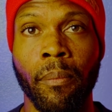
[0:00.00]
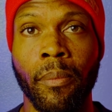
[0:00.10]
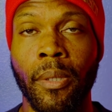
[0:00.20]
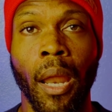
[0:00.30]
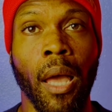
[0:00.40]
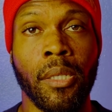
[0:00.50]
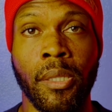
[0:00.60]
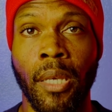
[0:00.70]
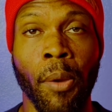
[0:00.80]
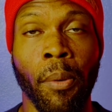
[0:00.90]
Did I
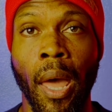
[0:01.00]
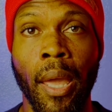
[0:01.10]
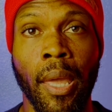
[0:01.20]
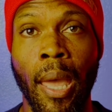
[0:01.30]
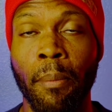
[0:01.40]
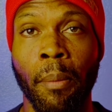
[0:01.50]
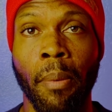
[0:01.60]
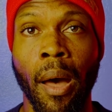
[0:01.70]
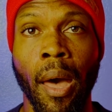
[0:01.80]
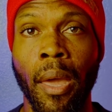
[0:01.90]
say what I came to
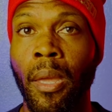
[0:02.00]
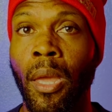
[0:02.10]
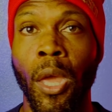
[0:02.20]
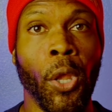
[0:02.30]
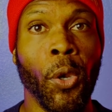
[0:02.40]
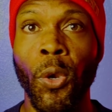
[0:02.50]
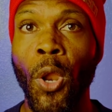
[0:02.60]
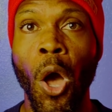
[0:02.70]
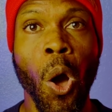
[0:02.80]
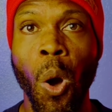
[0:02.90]
buy?
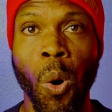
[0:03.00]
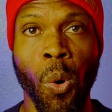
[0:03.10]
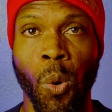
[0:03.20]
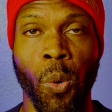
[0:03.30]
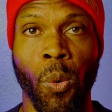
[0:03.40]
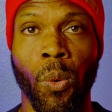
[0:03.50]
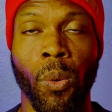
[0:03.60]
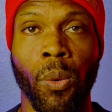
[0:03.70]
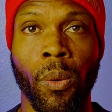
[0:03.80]
No.